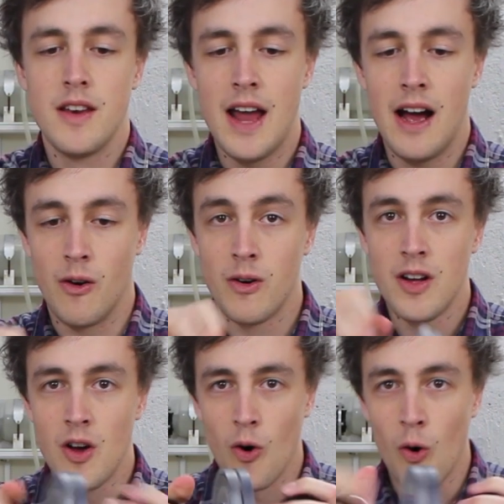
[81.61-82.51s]
Now,
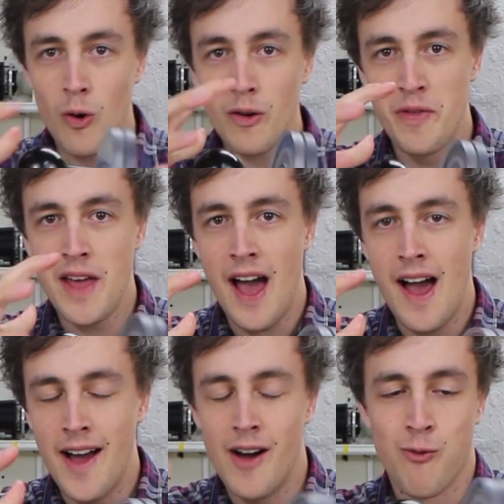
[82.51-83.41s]
all of the
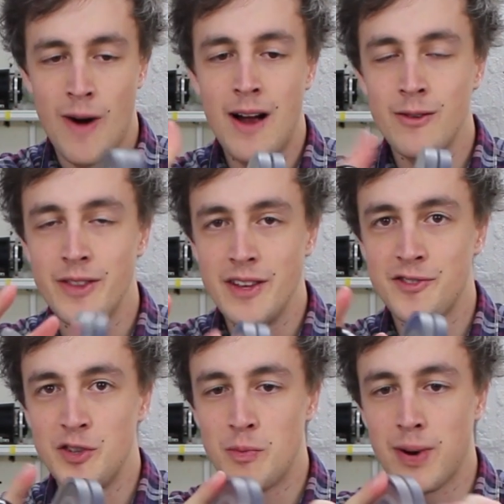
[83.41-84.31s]
air around
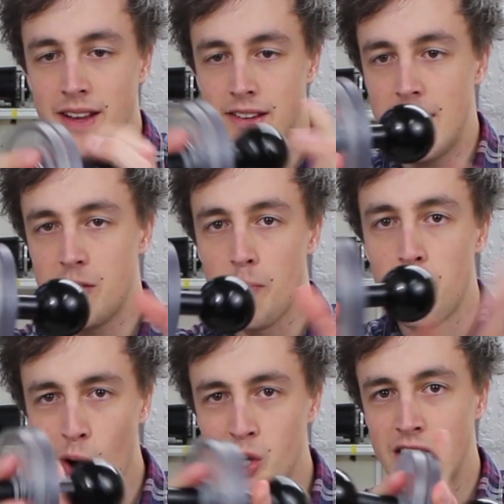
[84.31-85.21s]
these two plates is
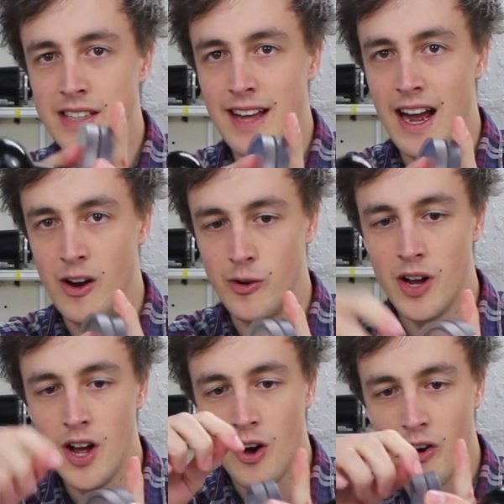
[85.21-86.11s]
pushing down
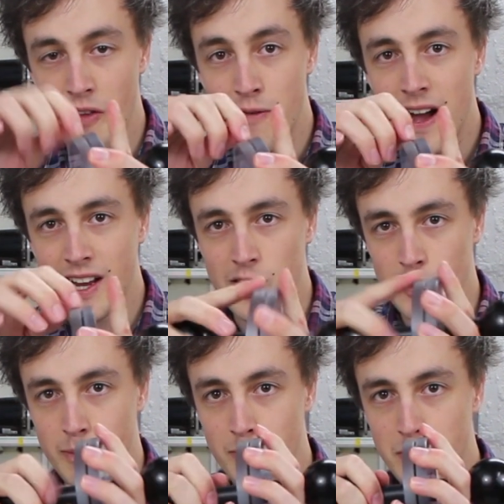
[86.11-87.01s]
on the
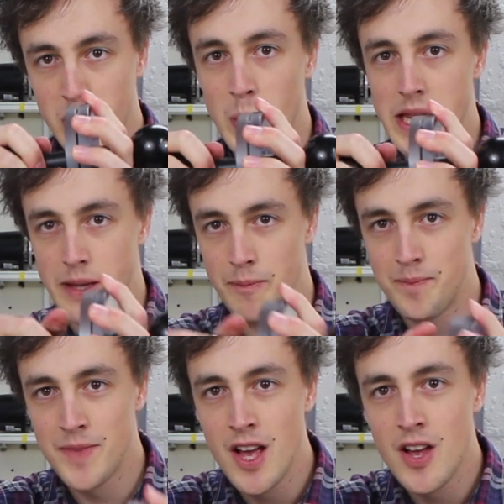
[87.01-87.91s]
vacuum between them.
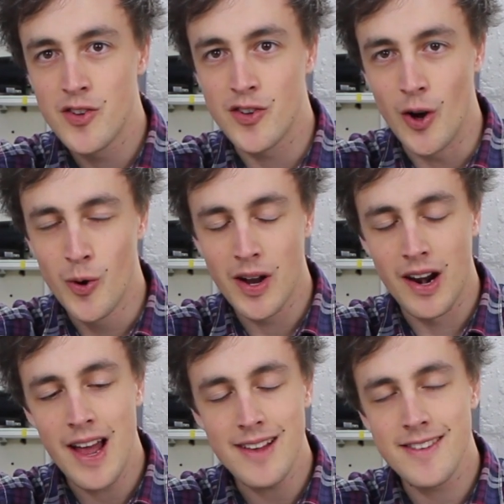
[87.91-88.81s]
So
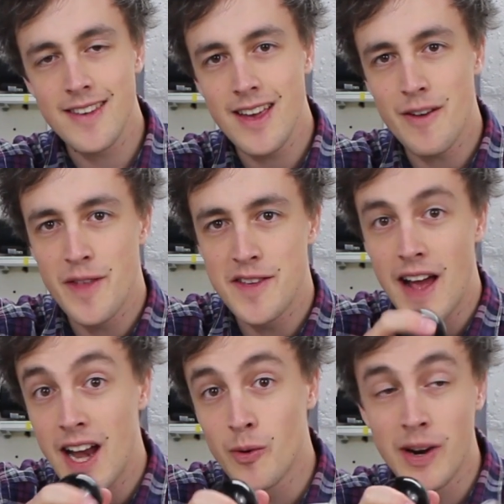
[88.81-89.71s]
let's see if
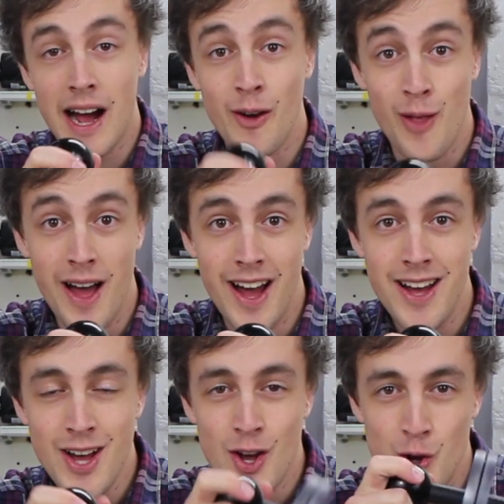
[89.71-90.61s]
there's anyone out
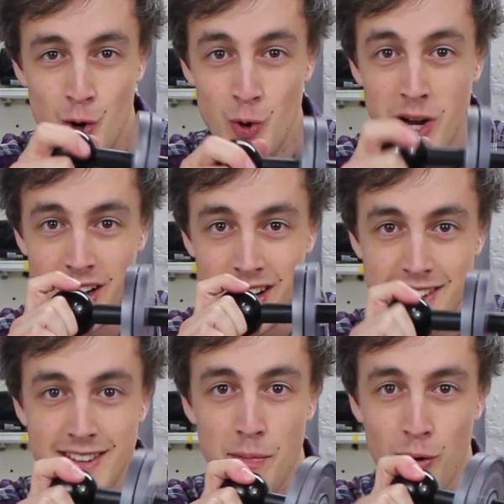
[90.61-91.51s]
there who can
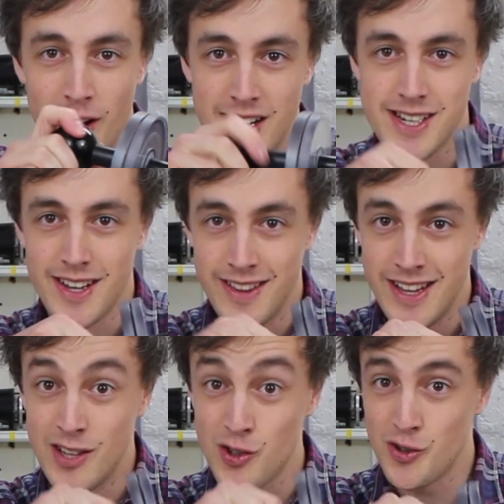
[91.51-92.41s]
separate
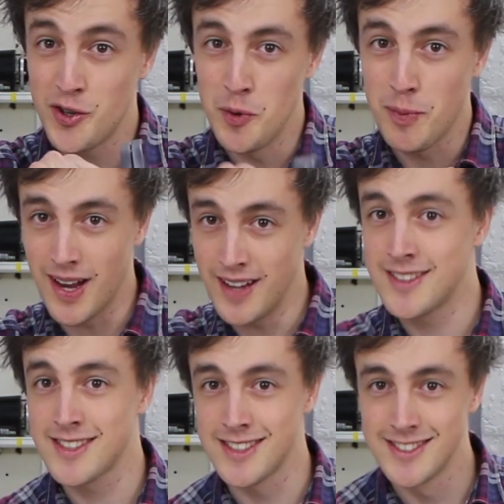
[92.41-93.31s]
these two
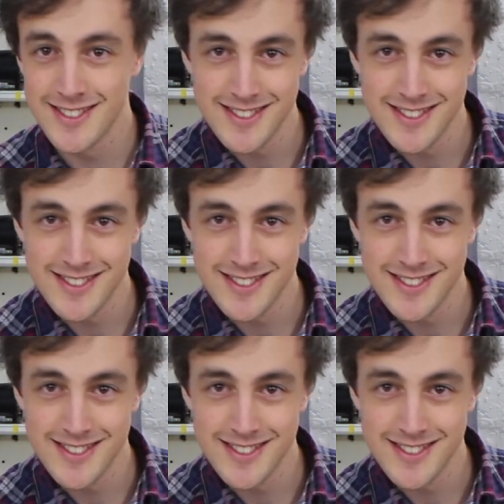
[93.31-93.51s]
plates.